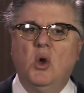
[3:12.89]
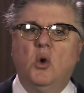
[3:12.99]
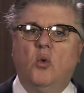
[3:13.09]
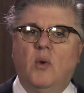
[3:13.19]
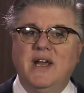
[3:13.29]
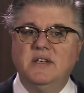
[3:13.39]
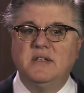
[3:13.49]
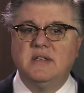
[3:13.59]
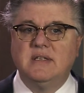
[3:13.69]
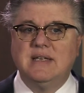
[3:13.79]

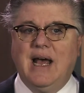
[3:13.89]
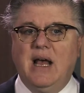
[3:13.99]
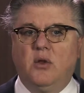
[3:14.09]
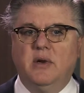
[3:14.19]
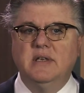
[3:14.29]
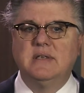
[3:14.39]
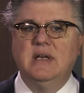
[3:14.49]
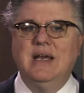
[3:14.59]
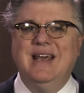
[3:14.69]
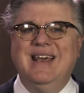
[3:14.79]
Wages and salaries.
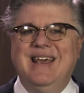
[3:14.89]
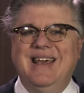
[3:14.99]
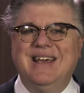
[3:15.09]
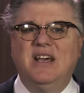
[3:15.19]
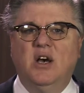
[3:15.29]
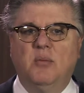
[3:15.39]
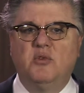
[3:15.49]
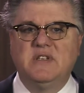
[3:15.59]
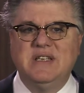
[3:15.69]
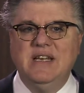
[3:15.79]
Income
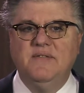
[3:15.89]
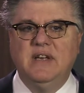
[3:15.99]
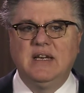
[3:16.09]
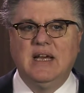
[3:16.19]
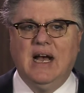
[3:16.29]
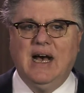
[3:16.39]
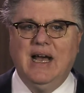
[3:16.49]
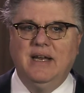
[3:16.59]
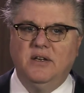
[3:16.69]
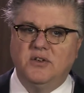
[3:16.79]
received in
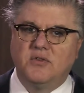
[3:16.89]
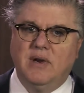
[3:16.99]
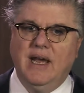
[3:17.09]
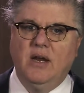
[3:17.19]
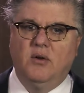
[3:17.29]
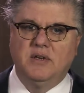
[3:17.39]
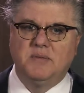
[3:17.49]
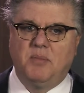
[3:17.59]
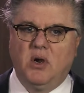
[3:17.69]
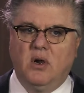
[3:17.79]
kind, in trade, or as
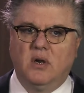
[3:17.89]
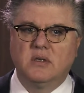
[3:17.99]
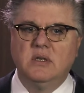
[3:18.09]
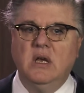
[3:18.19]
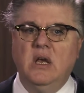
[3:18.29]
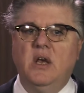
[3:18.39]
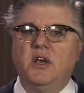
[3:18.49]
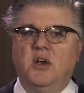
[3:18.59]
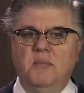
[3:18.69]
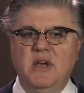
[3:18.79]
perks,
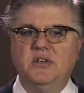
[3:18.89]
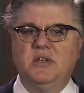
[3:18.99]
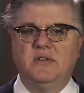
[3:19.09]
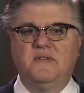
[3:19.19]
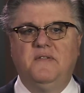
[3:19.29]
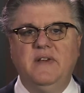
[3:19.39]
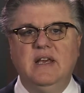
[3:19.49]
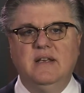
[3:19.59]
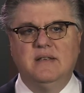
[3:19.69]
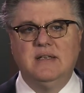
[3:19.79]
commissions,
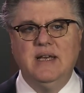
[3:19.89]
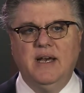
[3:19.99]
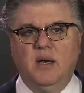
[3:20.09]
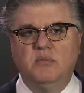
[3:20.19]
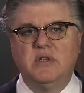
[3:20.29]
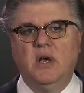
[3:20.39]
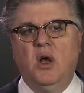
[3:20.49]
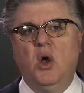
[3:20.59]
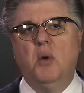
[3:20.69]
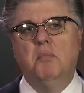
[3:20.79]
fees, tips,
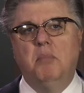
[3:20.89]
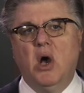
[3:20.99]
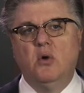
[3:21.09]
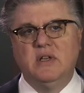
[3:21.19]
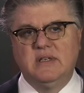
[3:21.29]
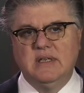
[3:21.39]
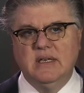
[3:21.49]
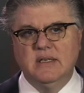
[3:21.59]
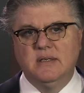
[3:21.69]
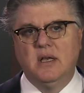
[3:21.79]

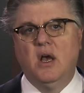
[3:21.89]
bonuses,